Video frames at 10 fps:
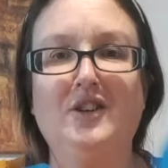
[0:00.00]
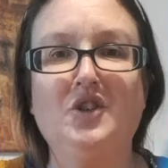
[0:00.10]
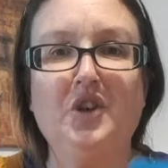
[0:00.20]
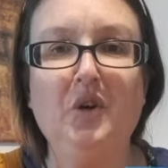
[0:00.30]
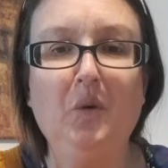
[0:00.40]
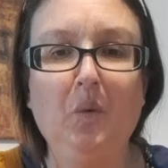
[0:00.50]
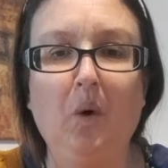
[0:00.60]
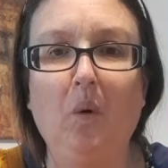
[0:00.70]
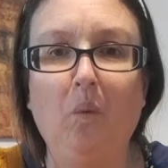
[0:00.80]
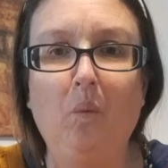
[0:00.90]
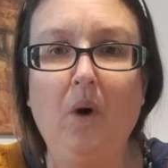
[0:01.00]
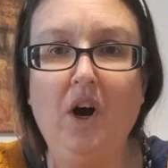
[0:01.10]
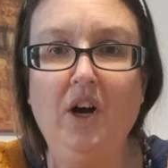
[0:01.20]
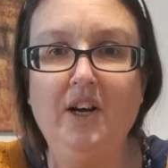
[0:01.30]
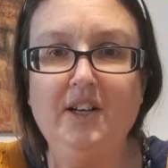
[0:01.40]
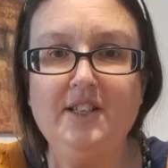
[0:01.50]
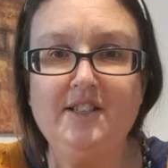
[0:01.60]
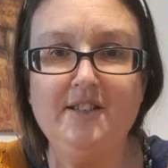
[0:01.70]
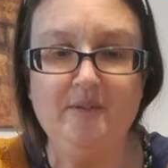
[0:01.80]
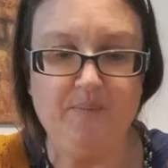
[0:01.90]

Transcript: Two were's.